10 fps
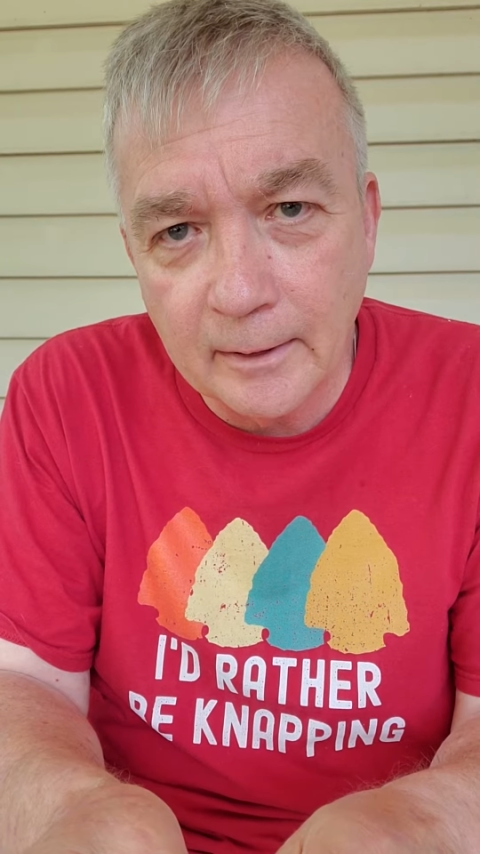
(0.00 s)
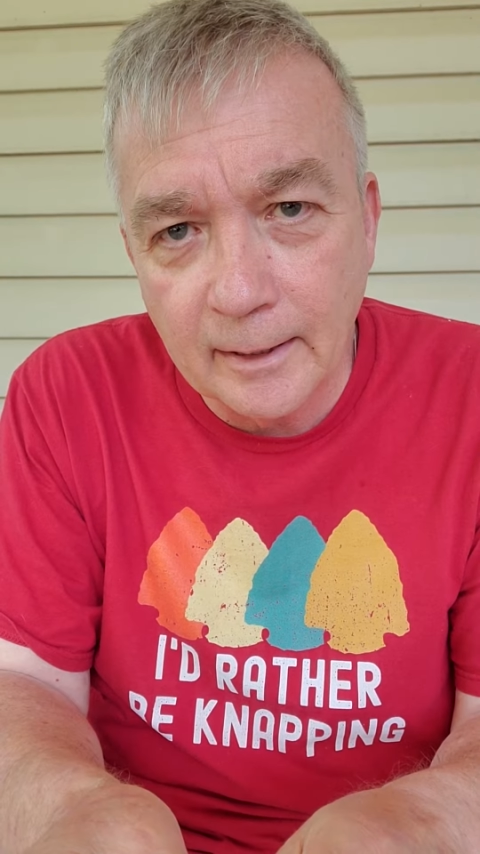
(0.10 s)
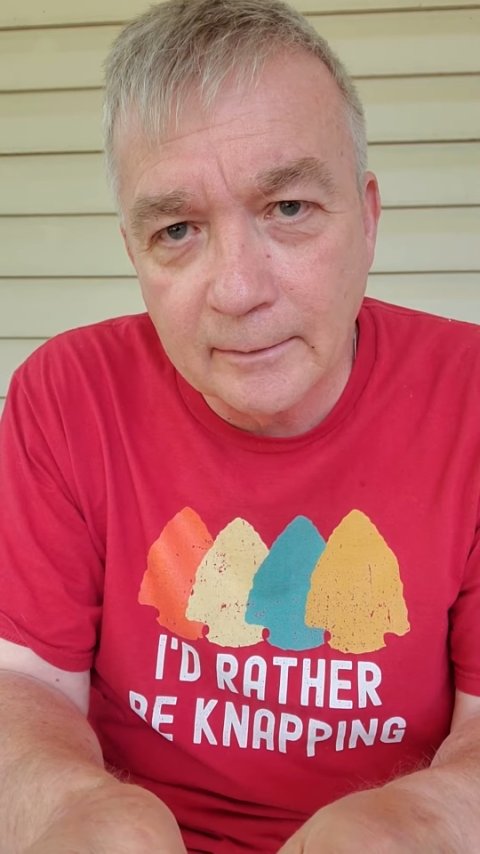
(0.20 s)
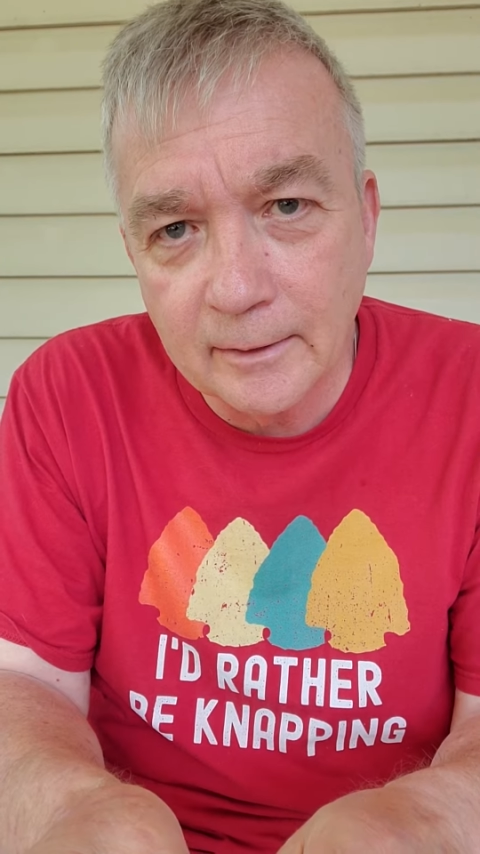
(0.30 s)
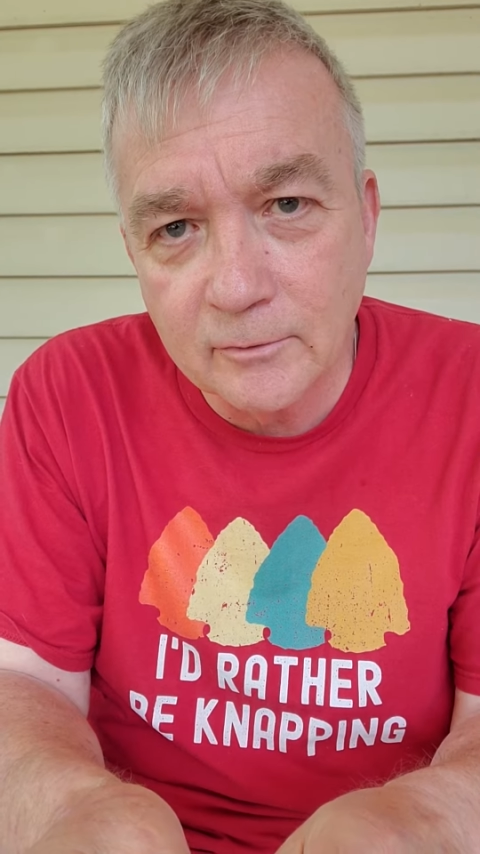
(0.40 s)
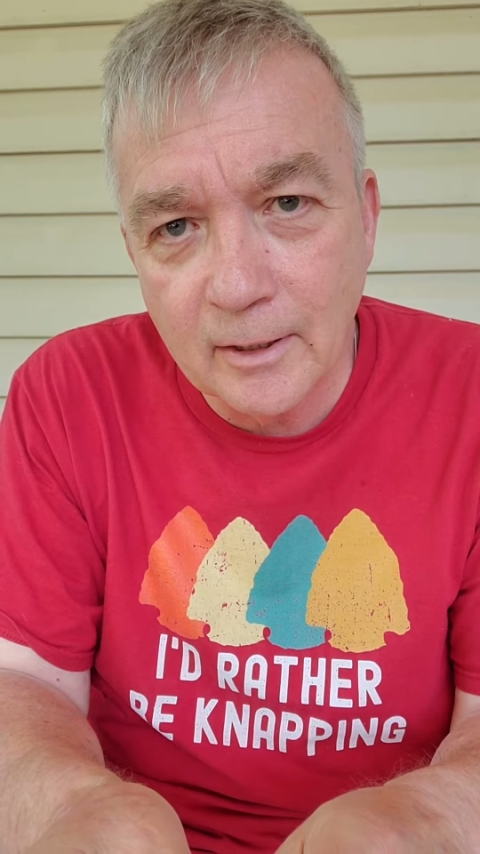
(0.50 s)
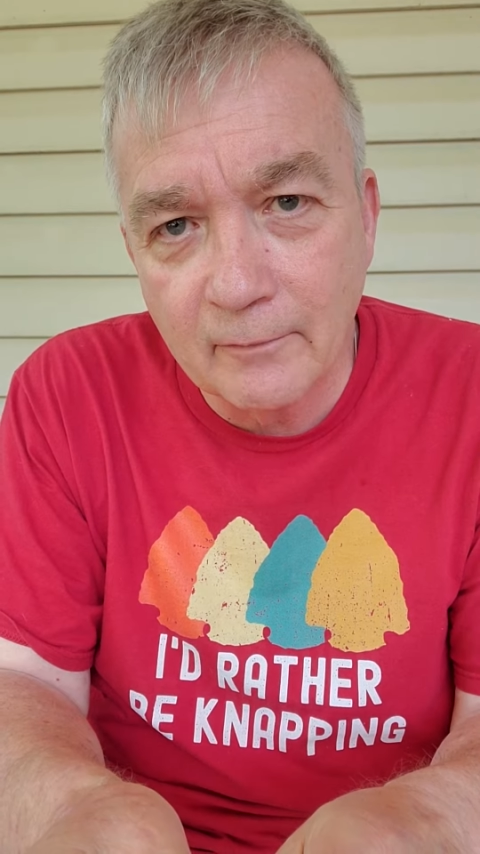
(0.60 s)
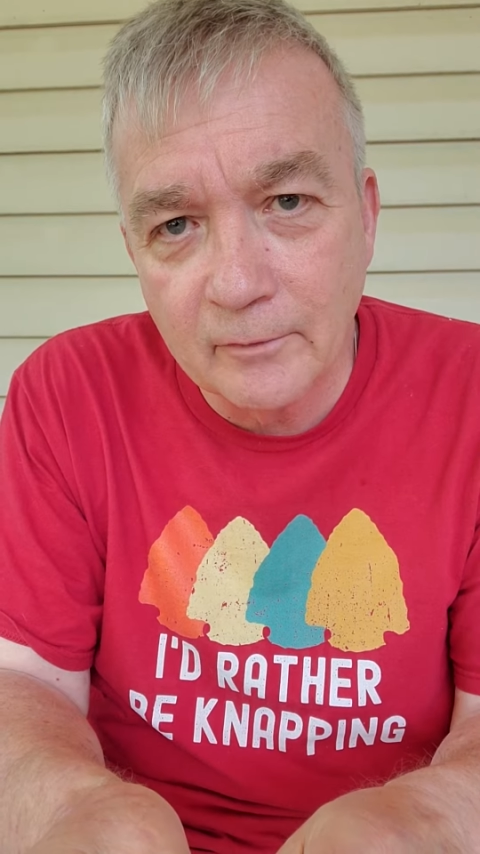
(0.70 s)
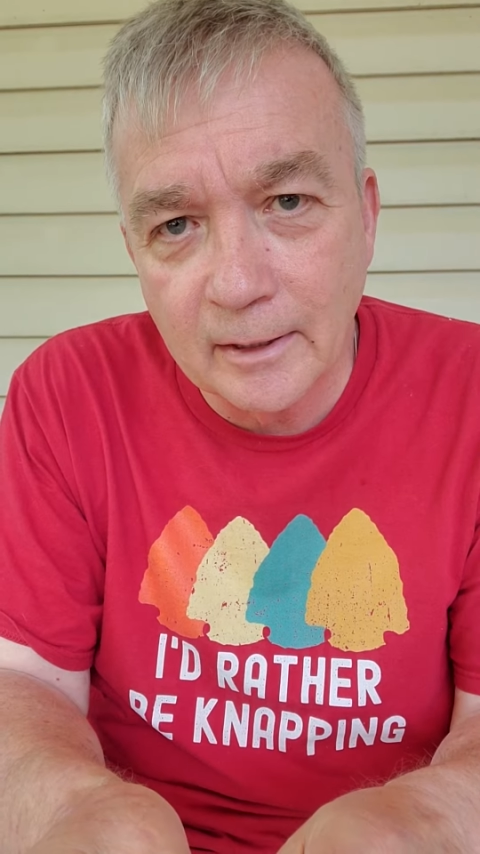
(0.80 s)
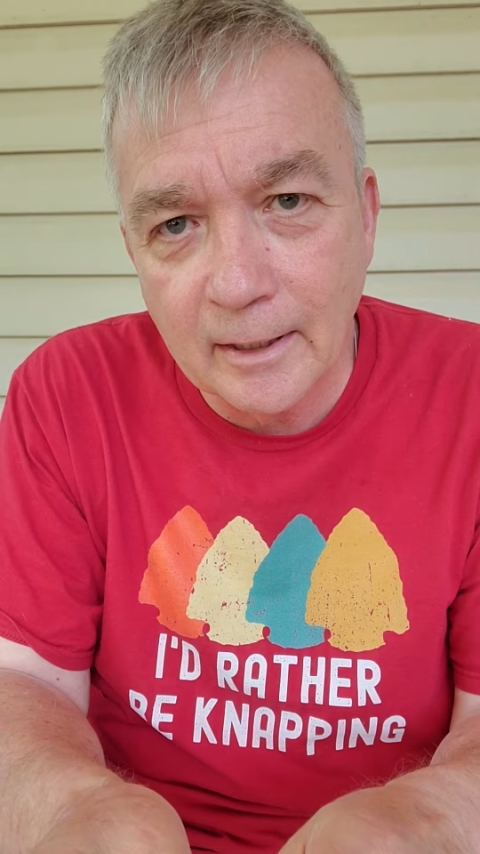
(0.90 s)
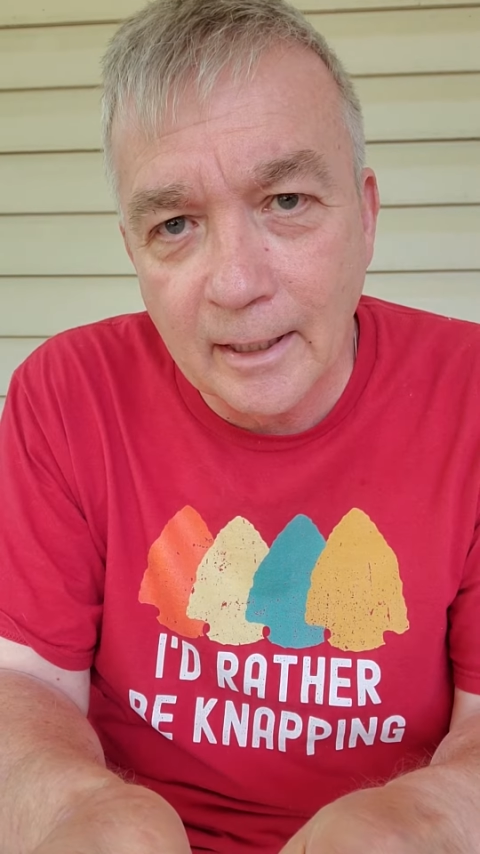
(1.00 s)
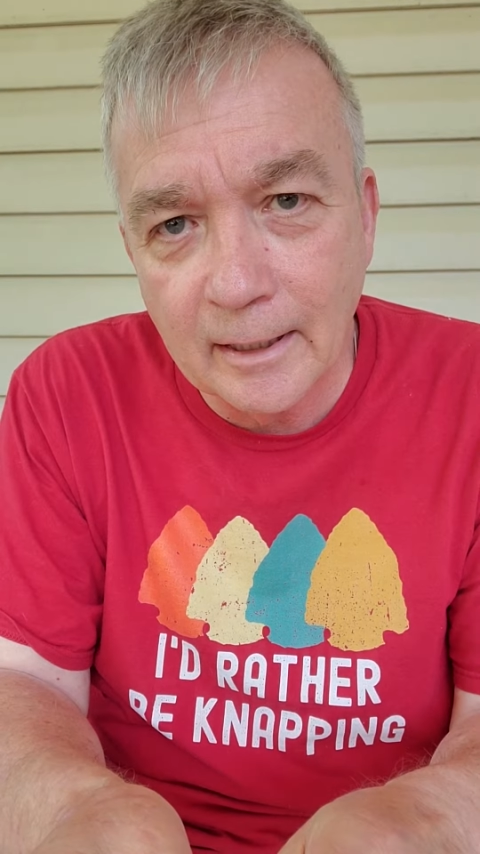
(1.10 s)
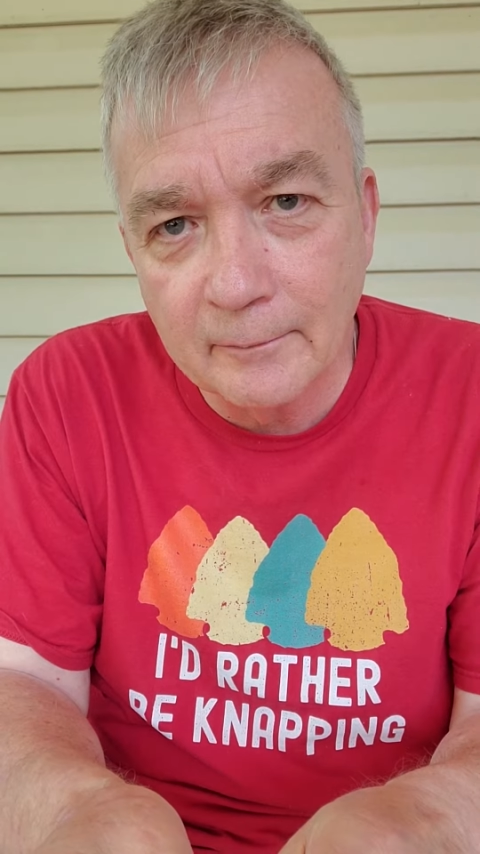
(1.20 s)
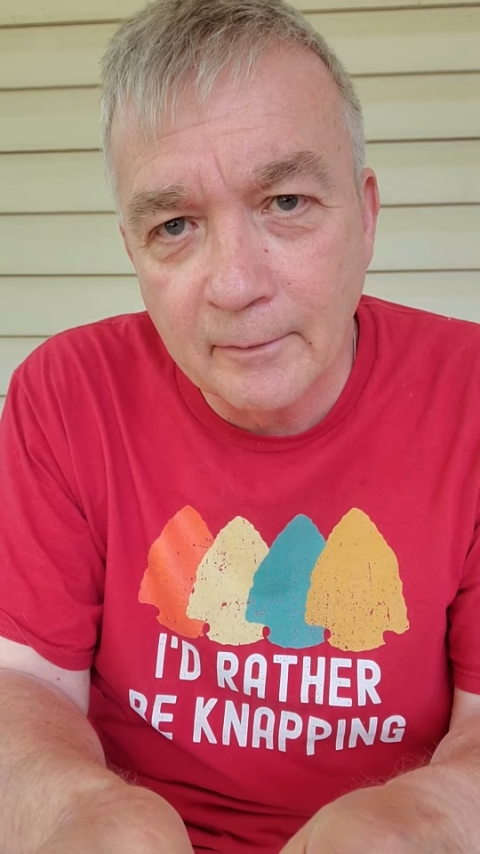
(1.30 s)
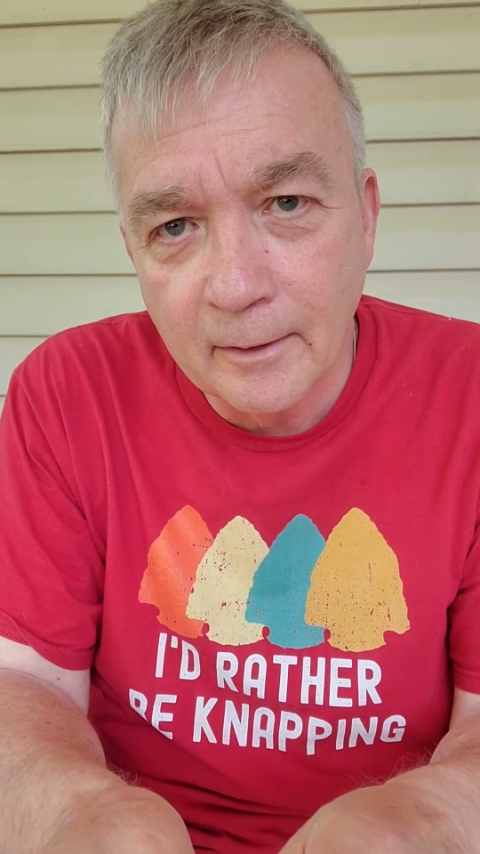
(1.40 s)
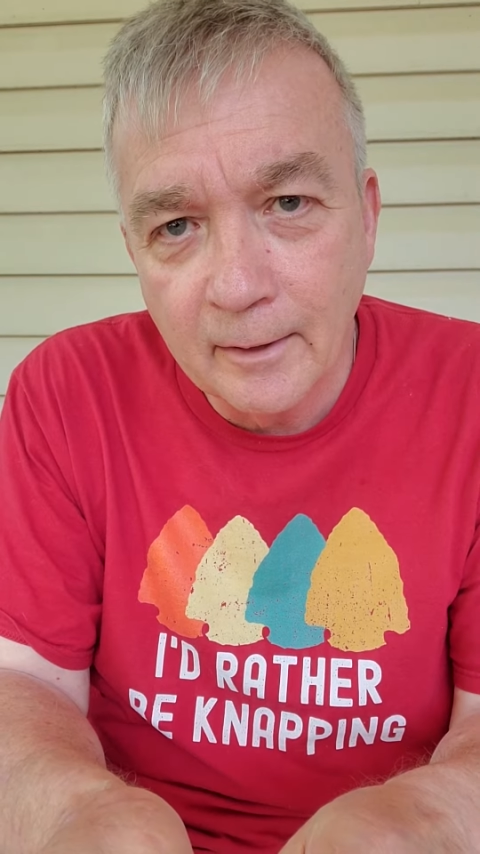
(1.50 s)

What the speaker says: 1979.